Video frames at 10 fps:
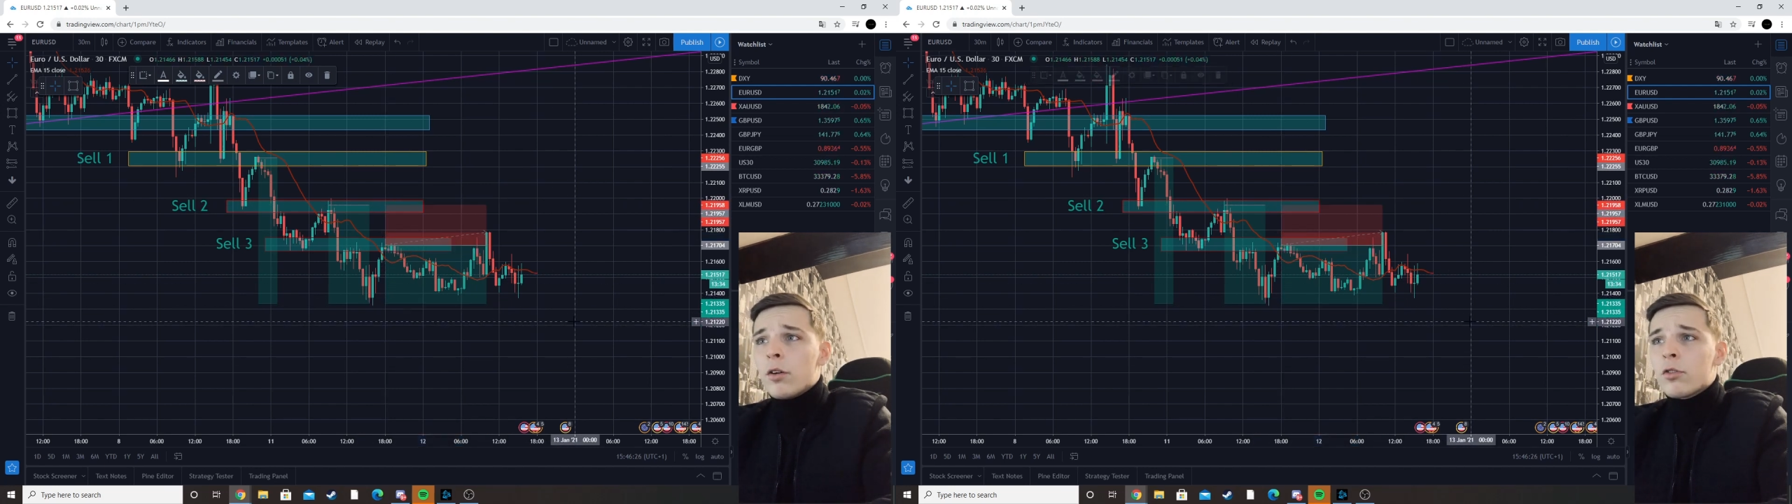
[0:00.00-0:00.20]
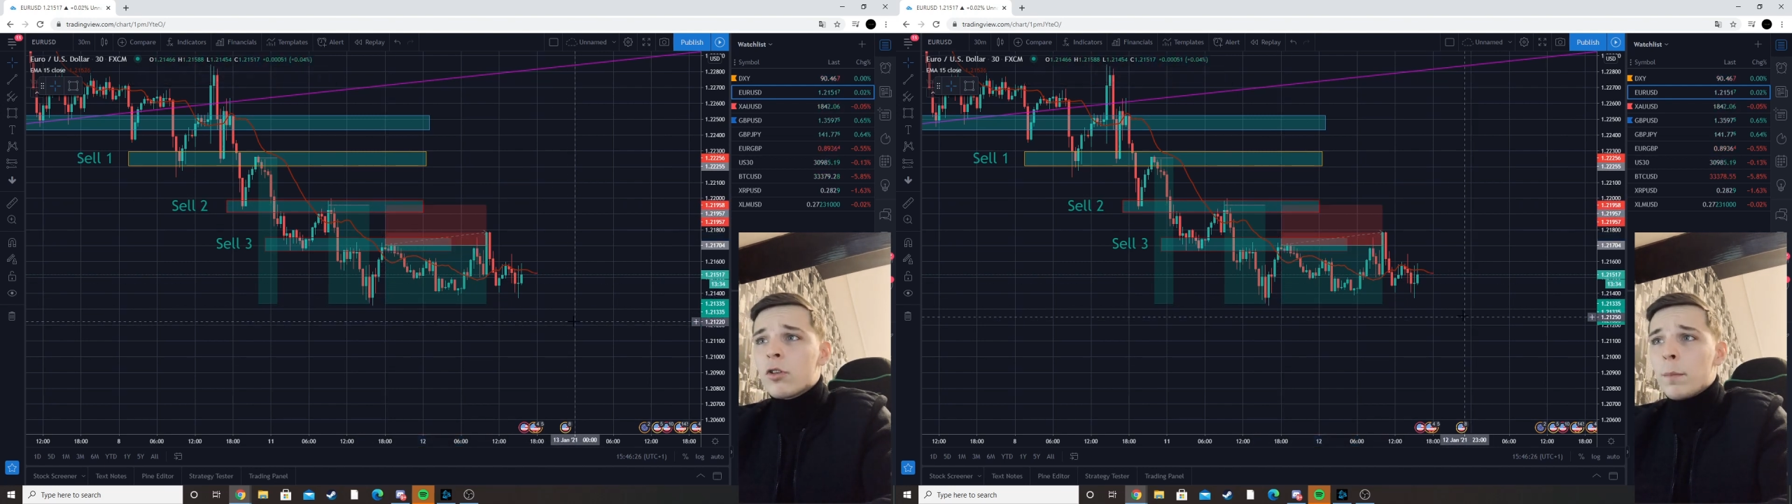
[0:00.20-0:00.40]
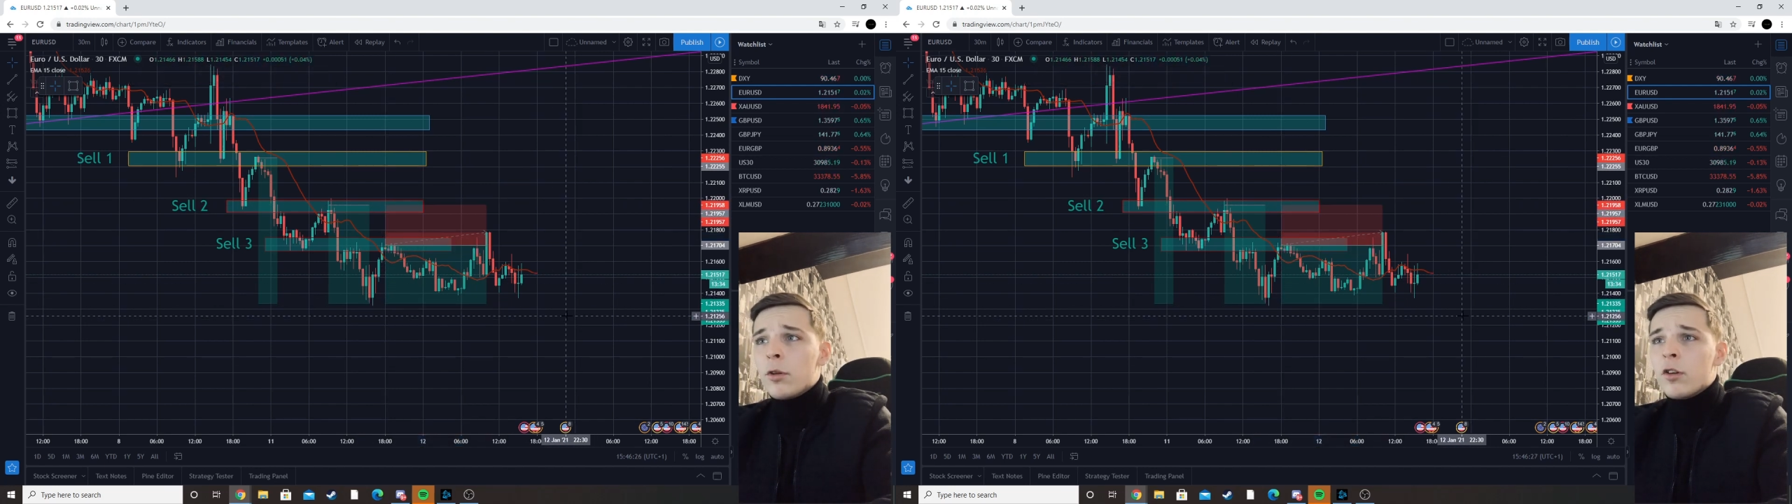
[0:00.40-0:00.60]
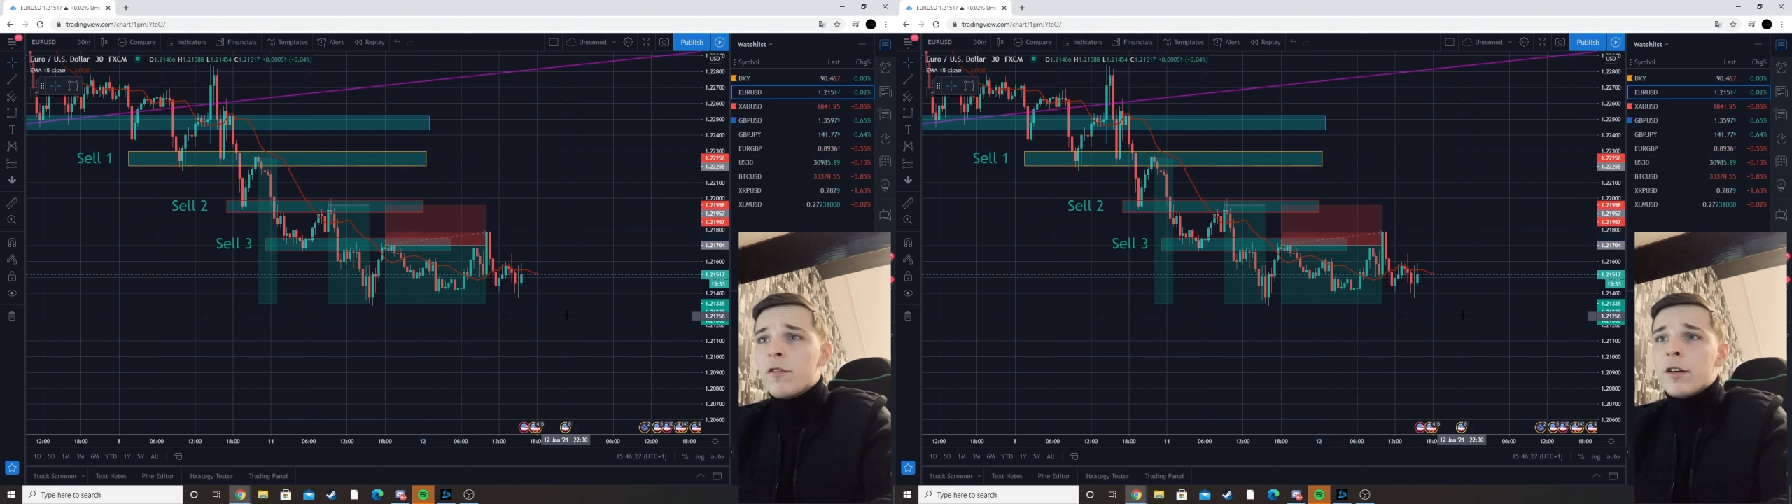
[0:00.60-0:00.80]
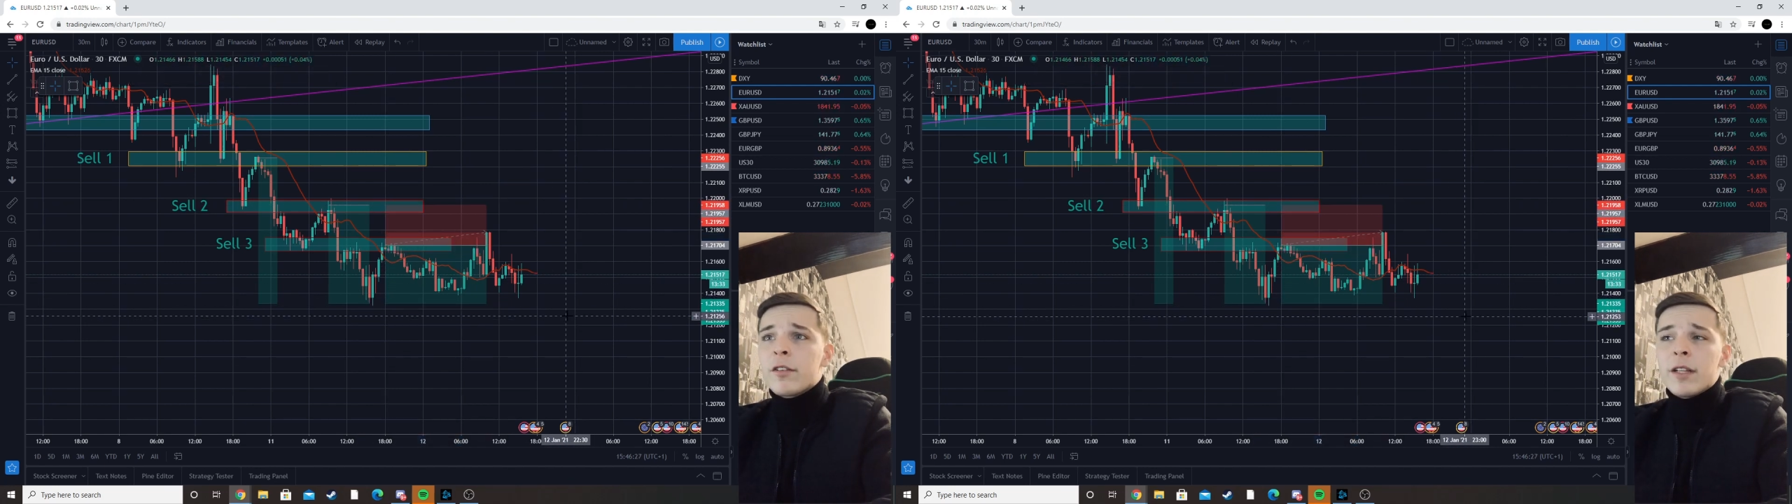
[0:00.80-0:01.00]
stop loss of
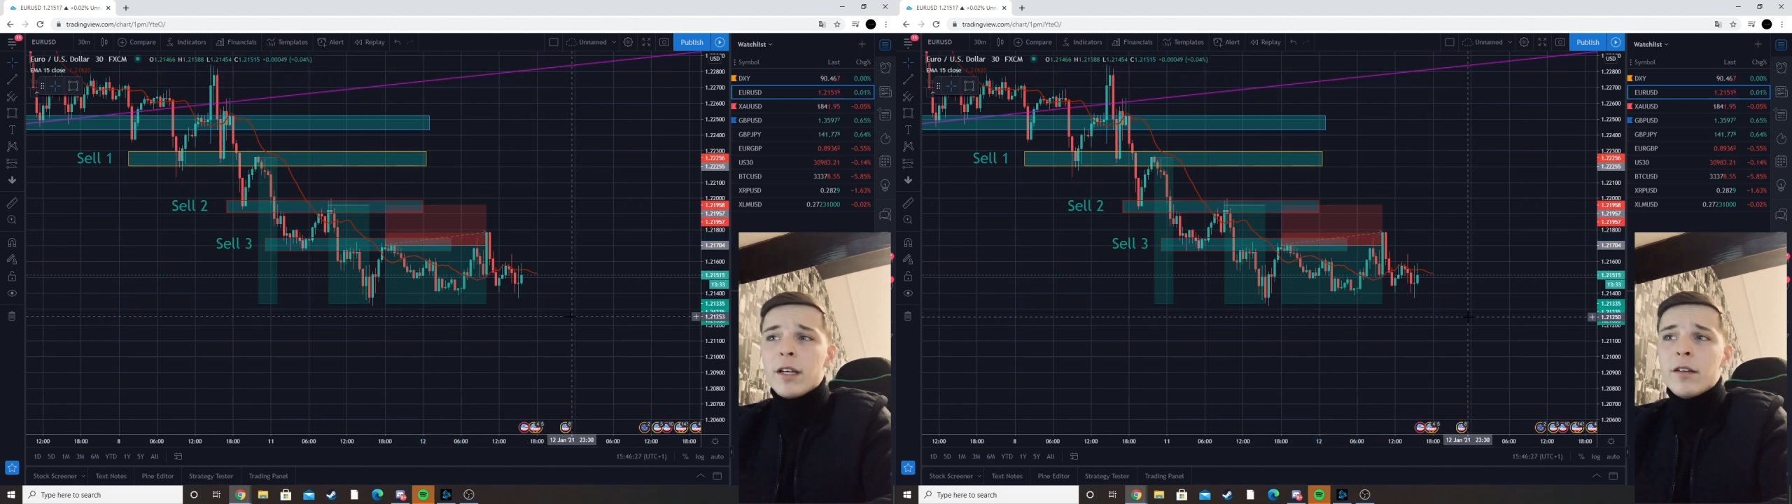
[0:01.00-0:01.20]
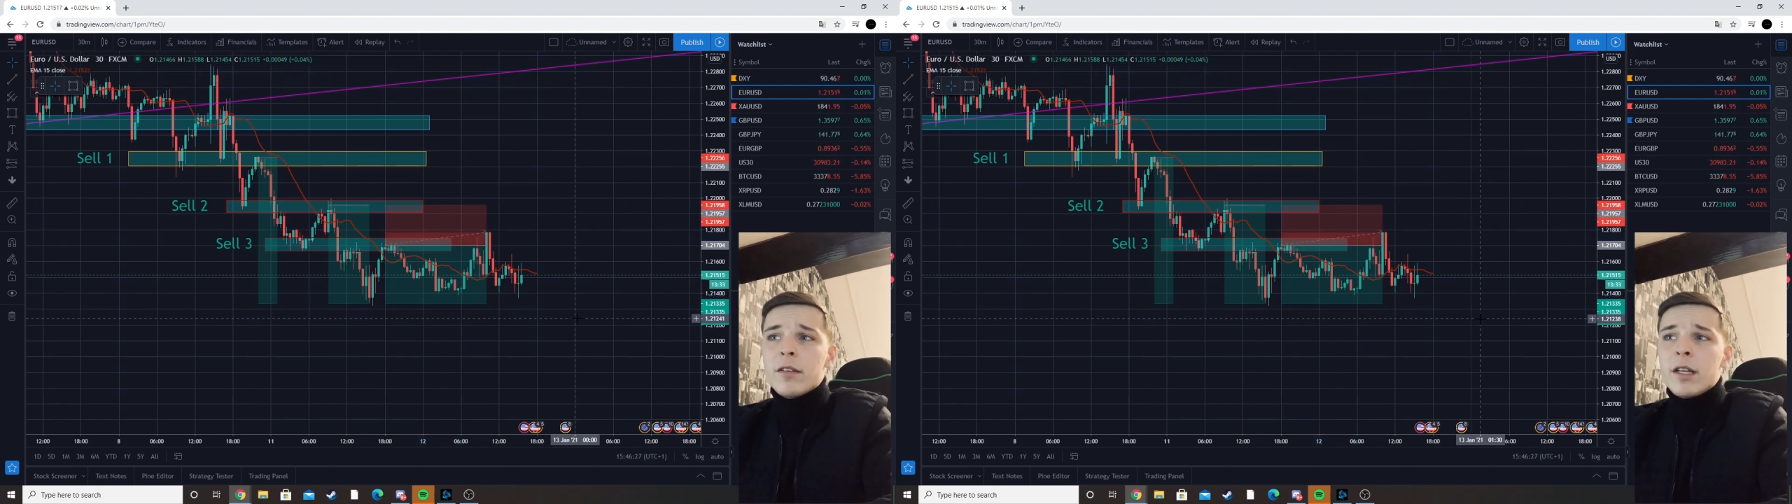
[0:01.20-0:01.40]
our second